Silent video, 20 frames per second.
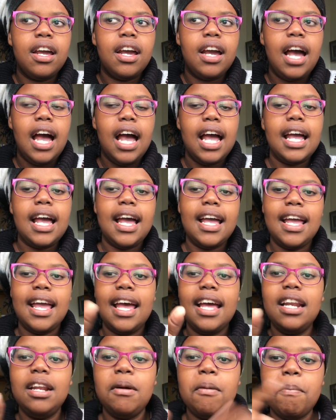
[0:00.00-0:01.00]
I
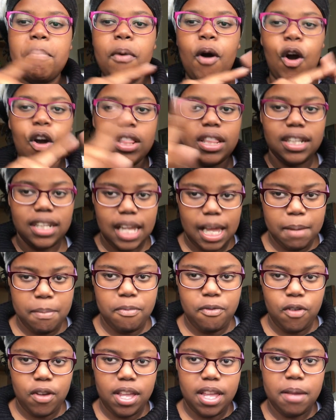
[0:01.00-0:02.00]
had a bathtub
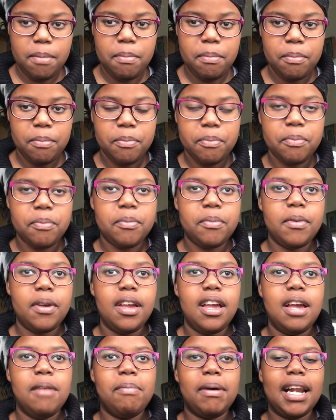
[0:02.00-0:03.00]
for him,
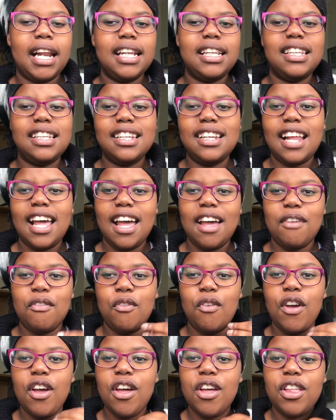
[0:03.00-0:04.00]
but I didn't have
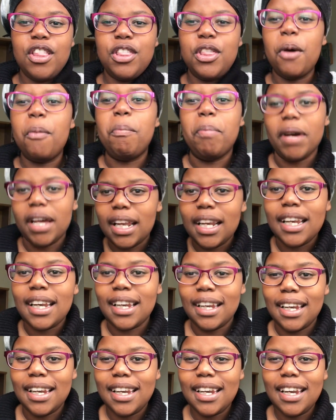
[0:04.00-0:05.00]
the bin.
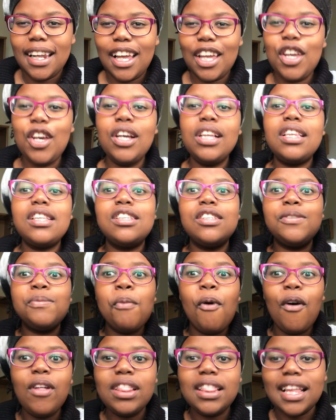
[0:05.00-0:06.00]
It's
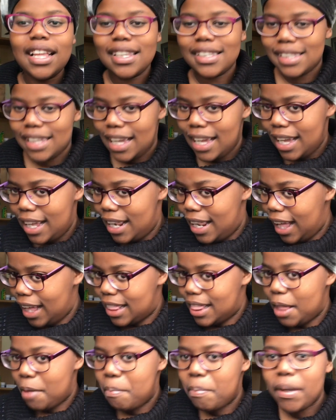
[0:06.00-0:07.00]
small things like
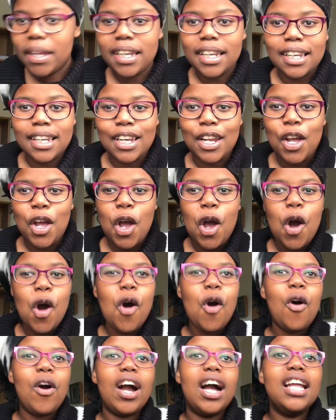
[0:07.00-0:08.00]
the bin.
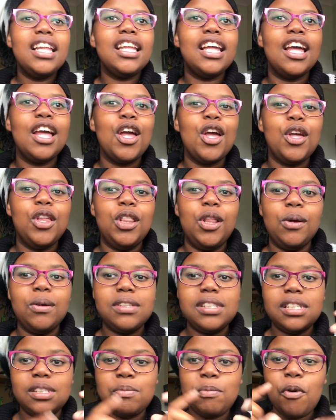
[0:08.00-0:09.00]
Okay,
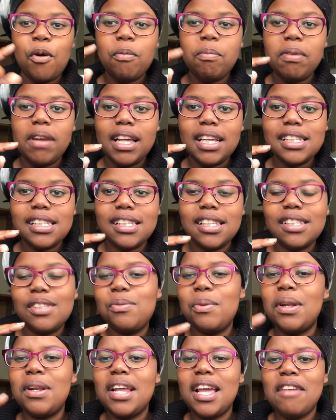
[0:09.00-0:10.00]
those small plastics.
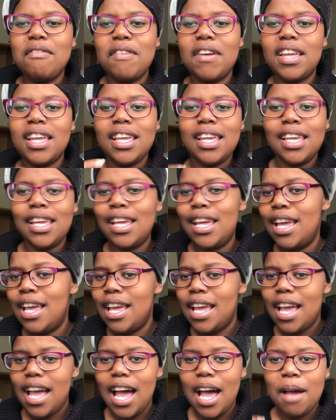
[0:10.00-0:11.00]
Whenever
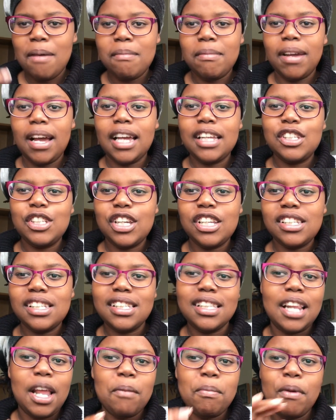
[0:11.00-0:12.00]
I change his
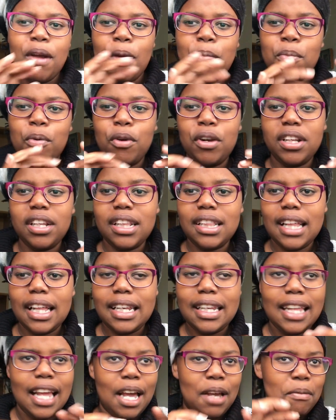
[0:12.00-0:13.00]
nappy, I put it in
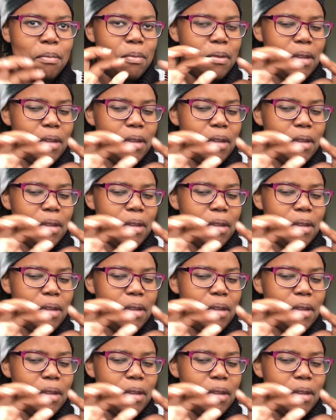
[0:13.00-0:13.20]
that young